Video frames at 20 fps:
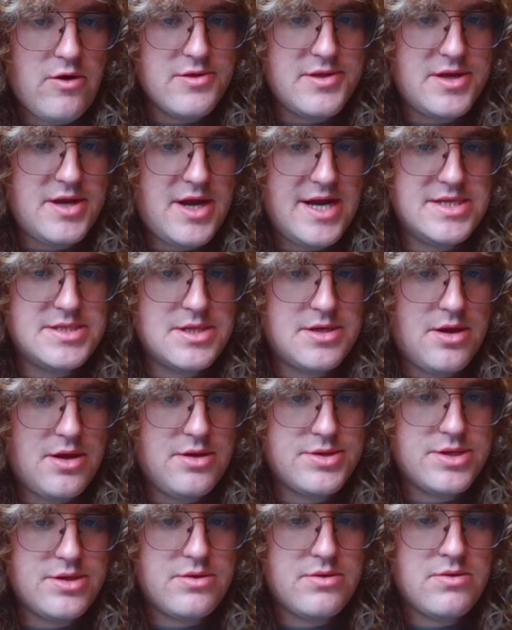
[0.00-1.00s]
the knight to go
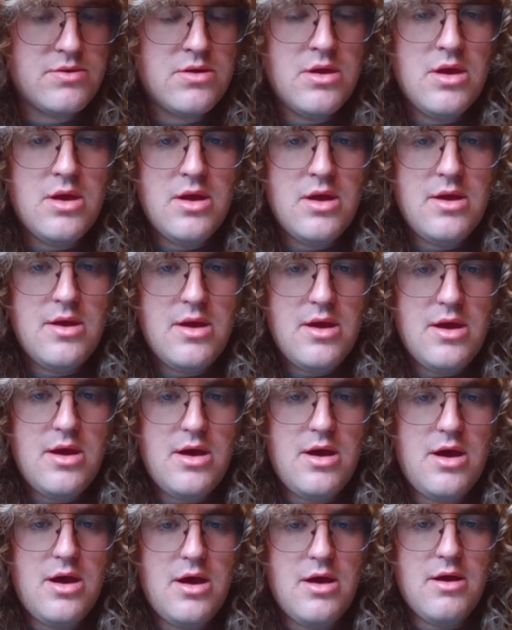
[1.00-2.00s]
to.
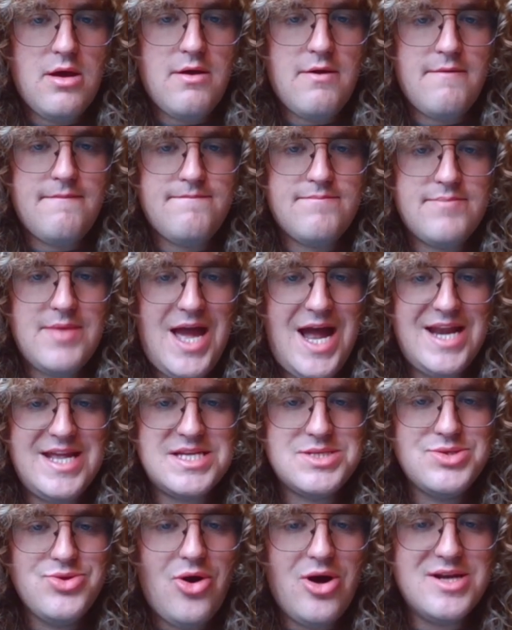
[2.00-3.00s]
And
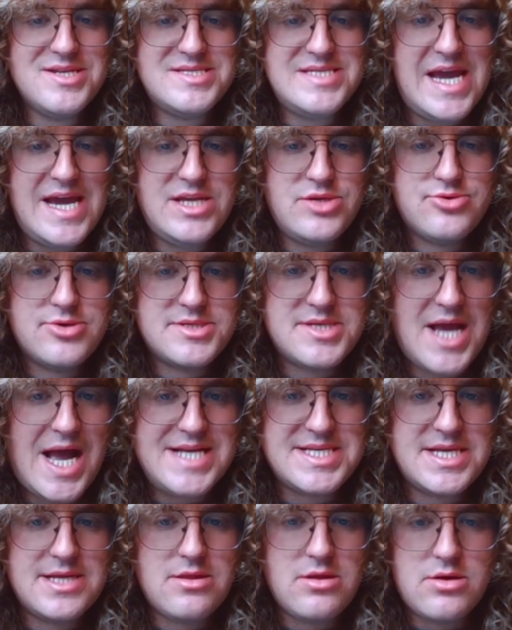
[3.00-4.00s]
it's not as dangerous
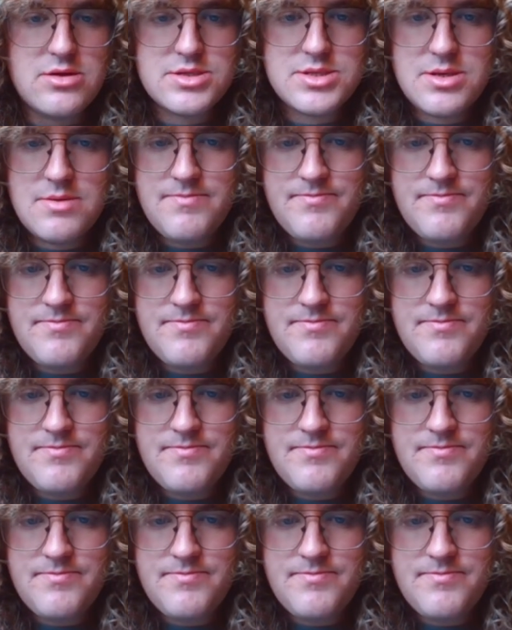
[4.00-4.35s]
as it looks.